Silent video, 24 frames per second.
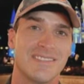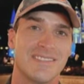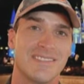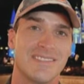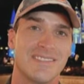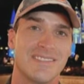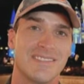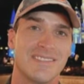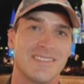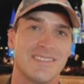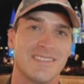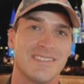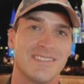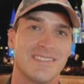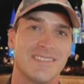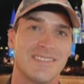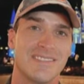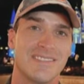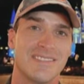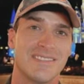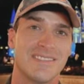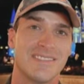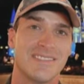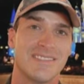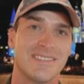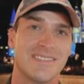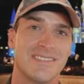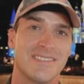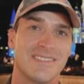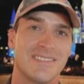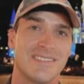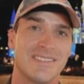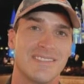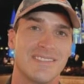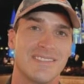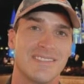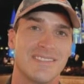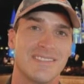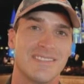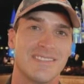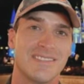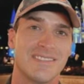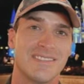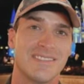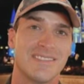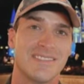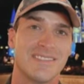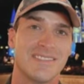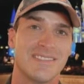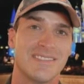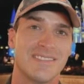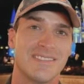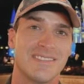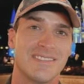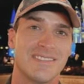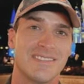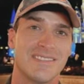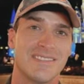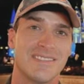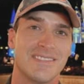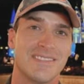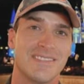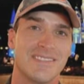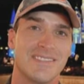No words are spoken by the person on screen.